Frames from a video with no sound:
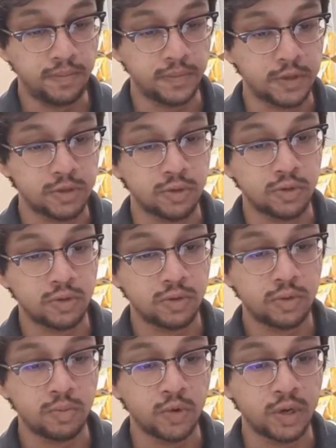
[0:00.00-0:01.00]

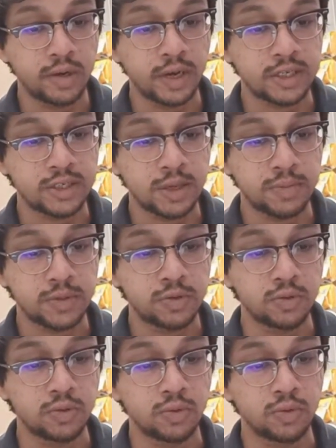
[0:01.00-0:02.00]
So Mohan accepts
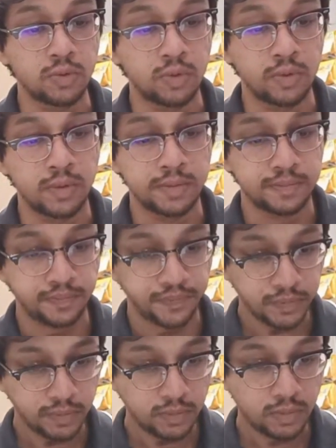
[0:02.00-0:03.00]
to
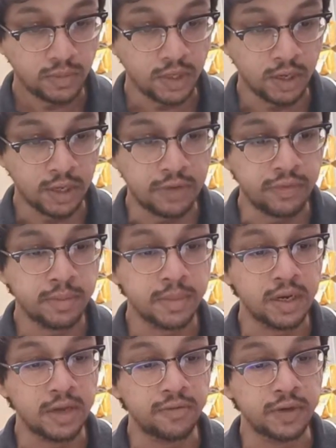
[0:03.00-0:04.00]
give him a
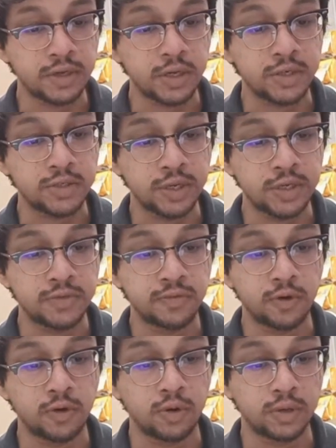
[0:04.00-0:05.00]
lift in exchange
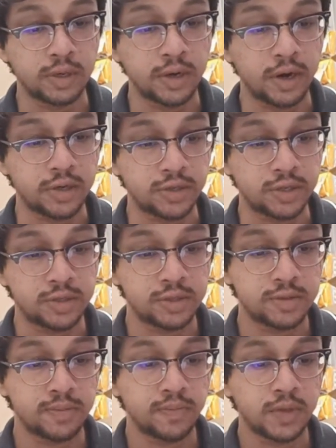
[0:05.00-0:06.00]
for the directions,
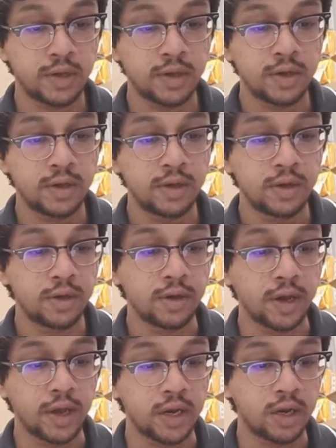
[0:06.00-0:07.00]

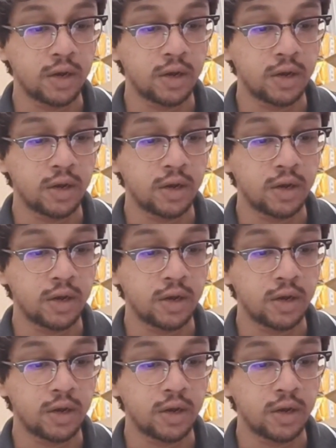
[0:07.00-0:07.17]
and